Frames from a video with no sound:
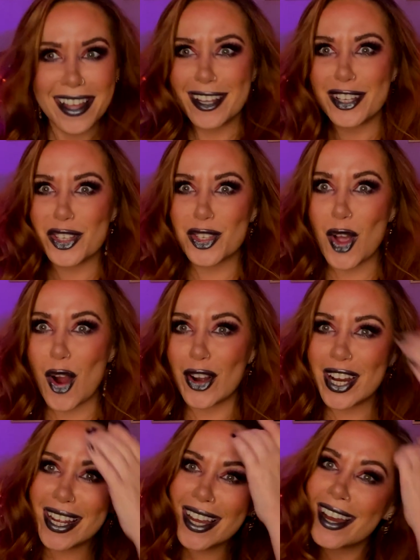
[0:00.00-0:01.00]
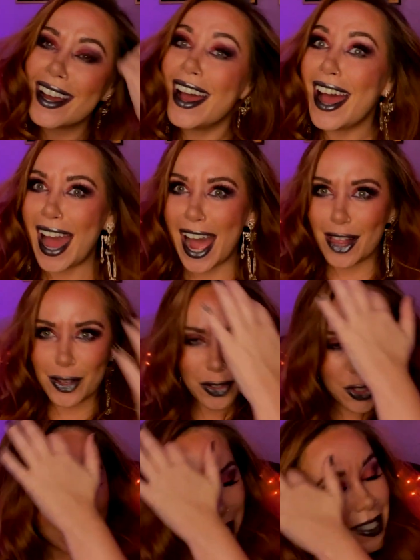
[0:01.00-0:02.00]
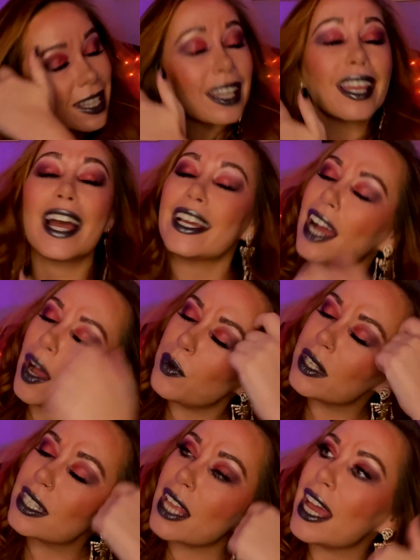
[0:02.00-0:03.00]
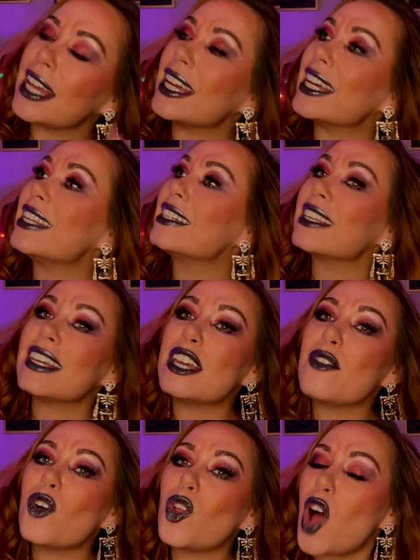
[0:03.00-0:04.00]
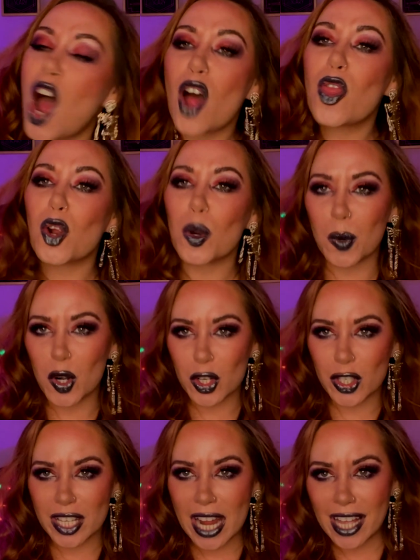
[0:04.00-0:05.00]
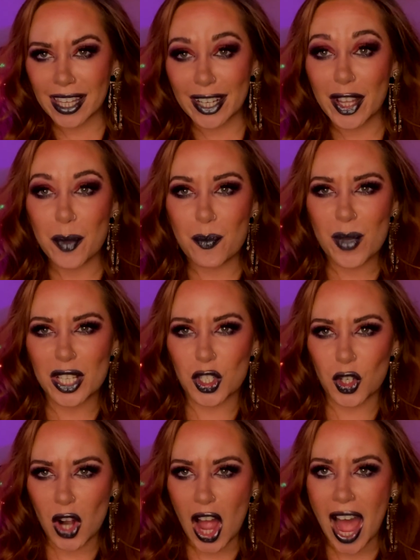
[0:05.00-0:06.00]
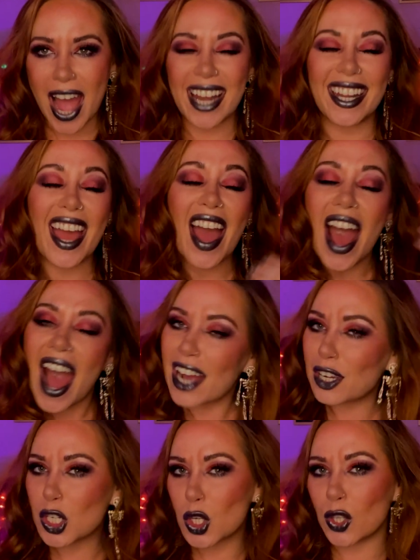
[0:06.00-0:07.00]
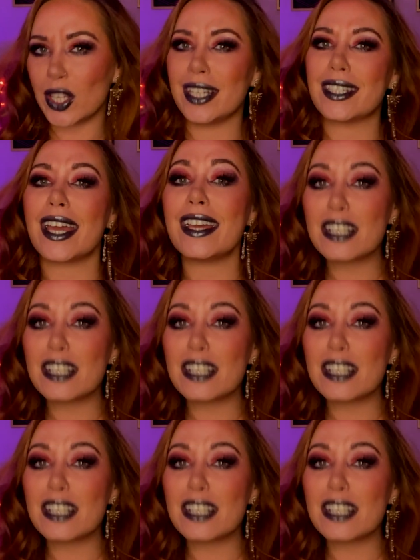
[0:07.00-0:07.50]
Sorry. Allergies. Like I was saying, his evil other personality, Mr. Hyde, actually takes